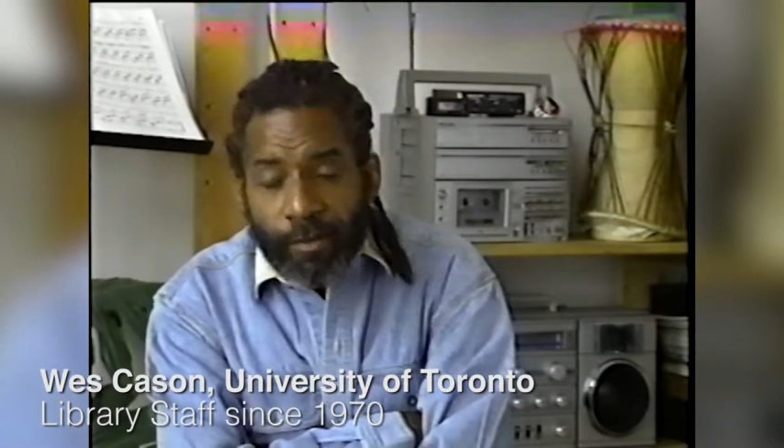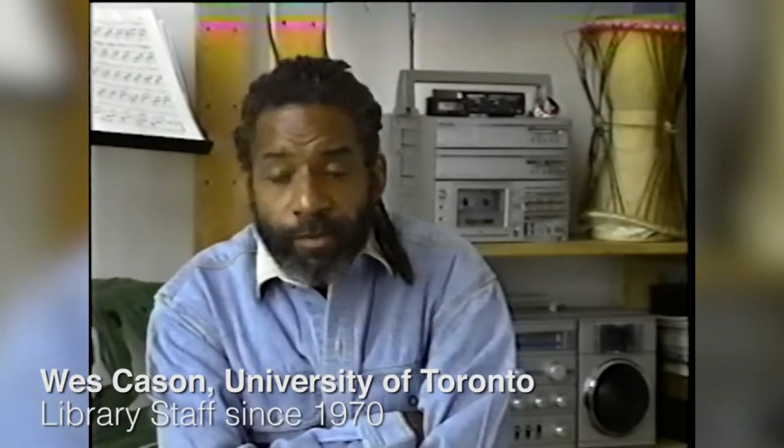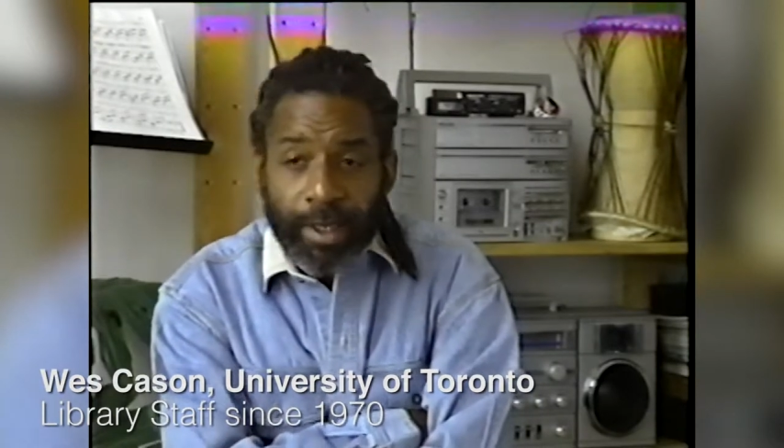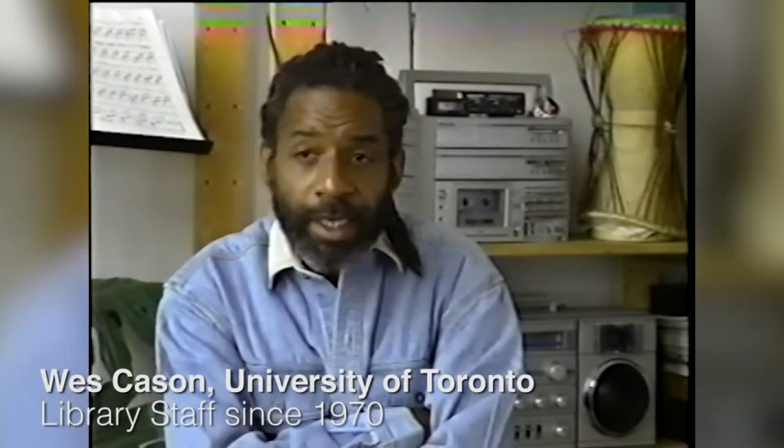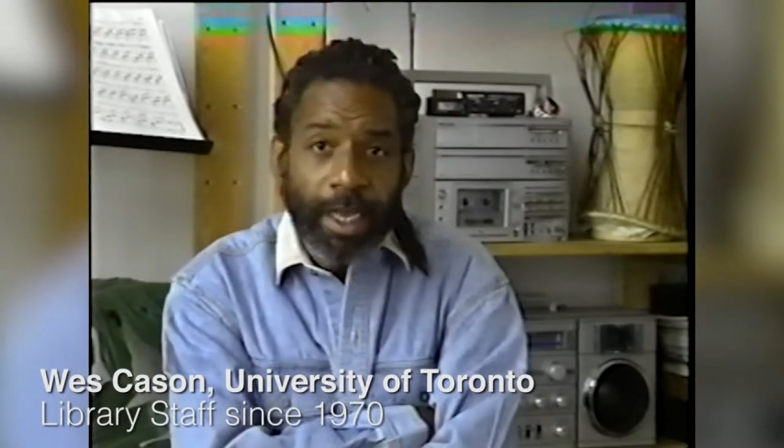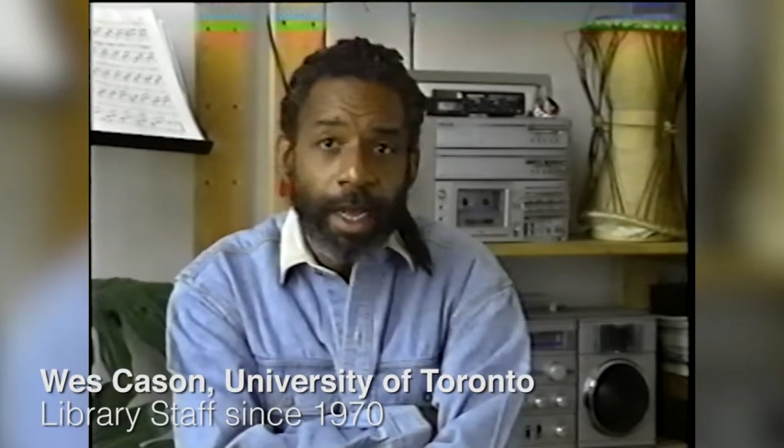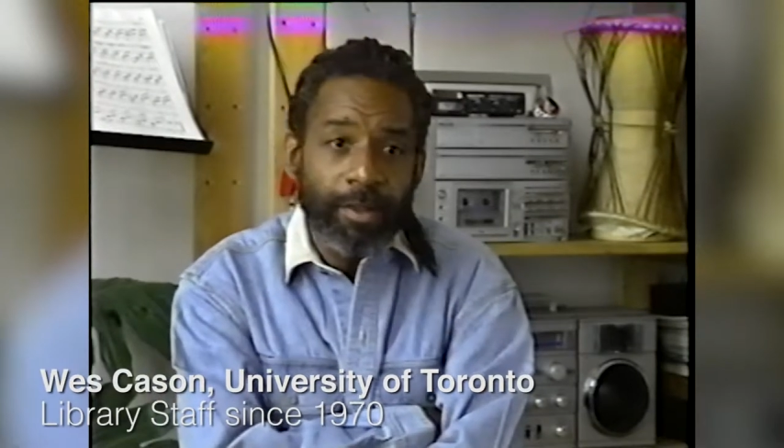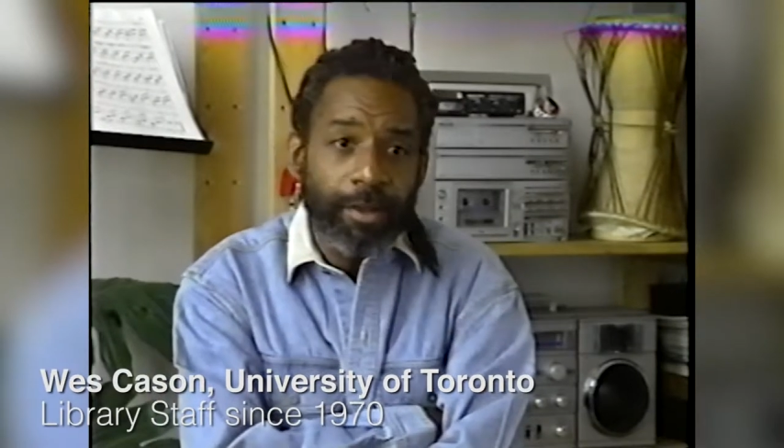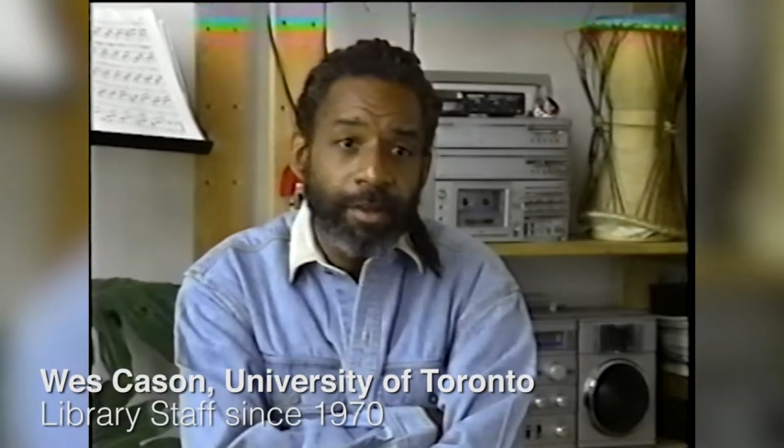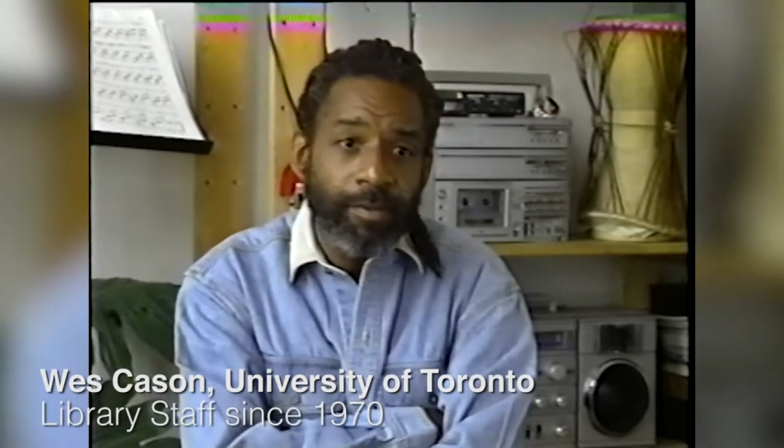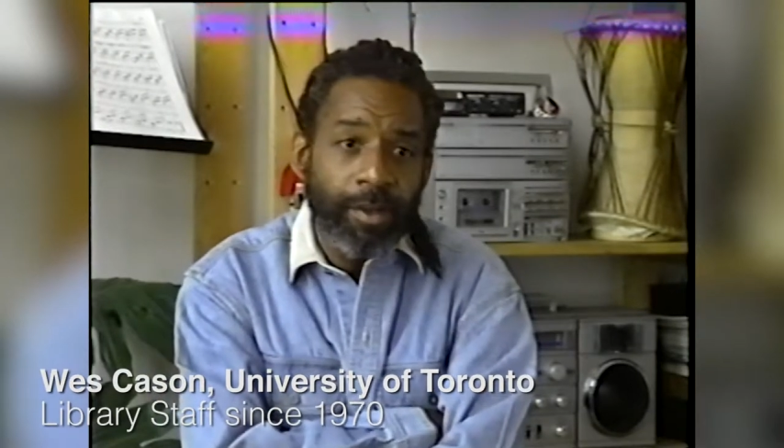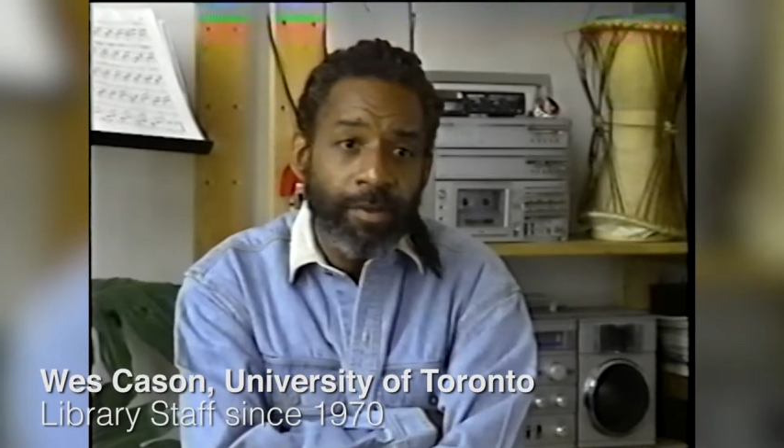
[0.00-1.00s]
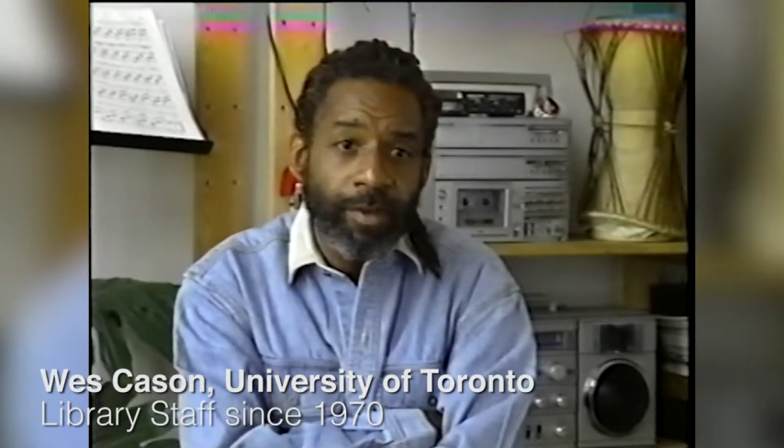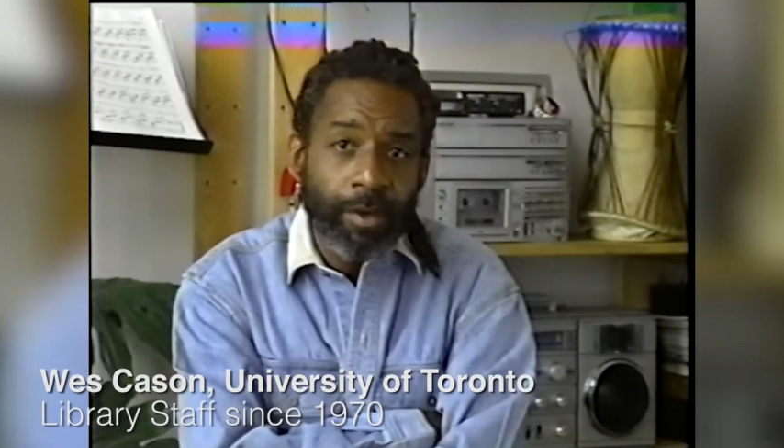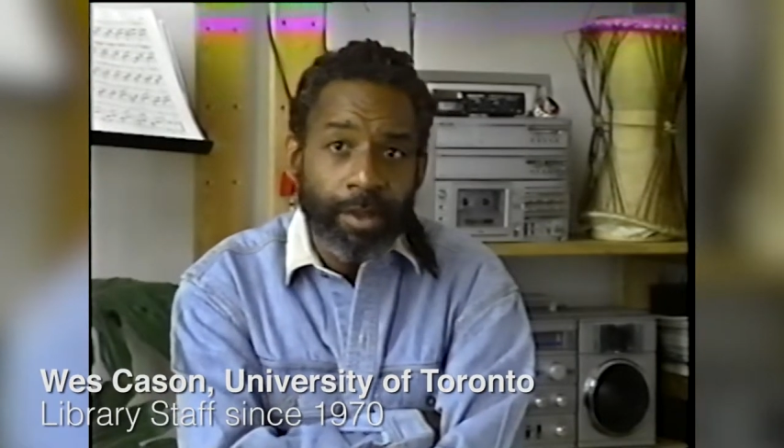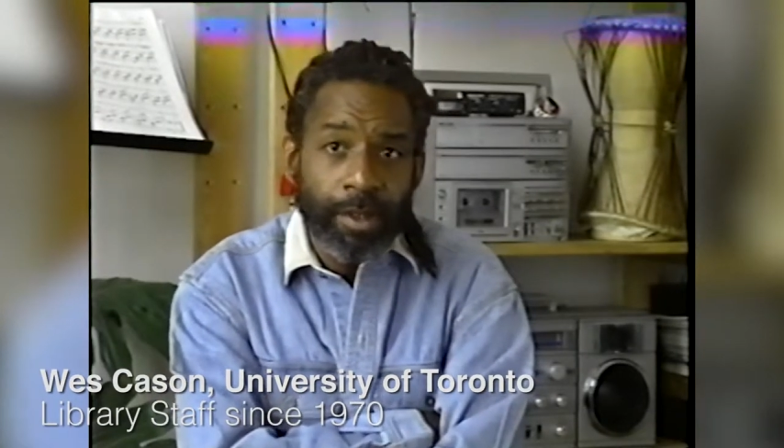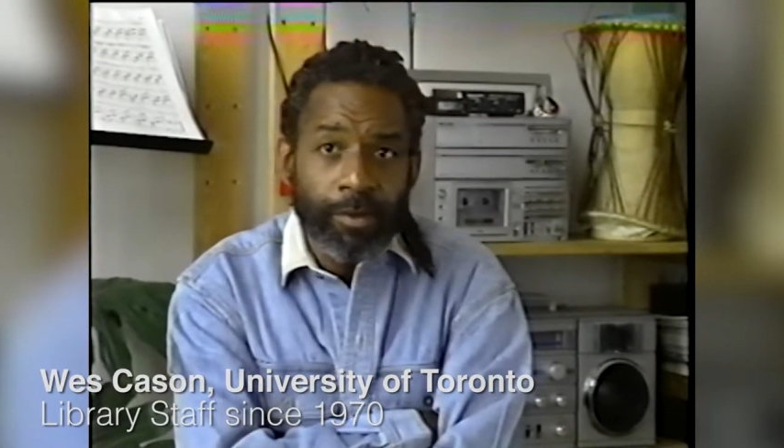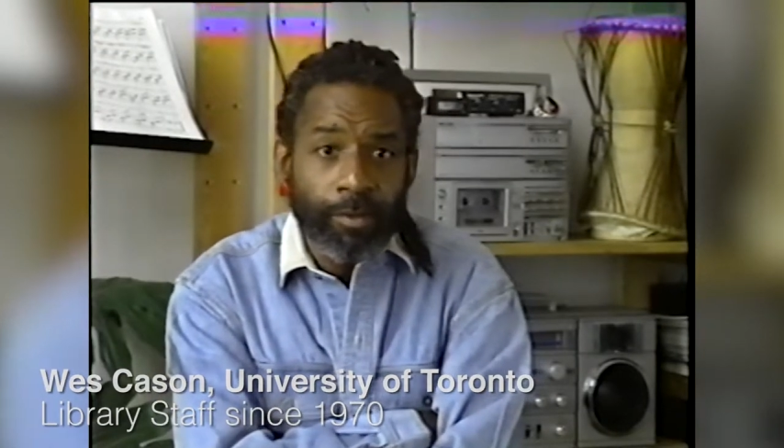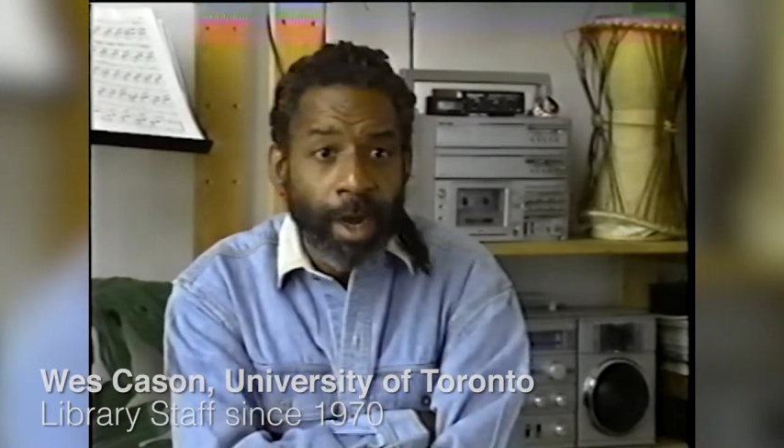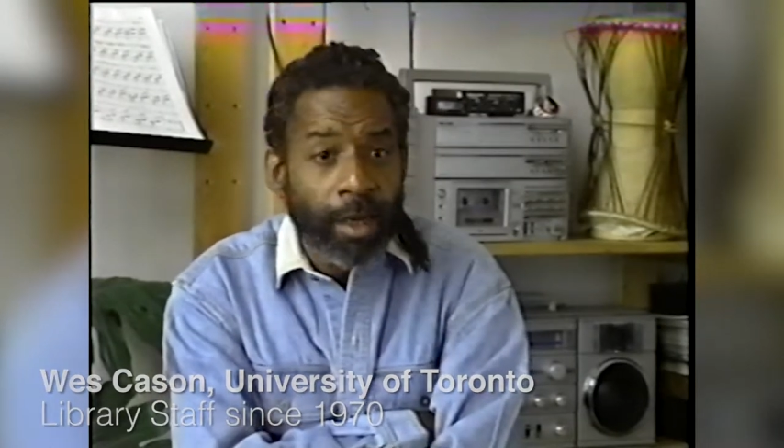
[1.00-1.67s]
council of the University of Toronto,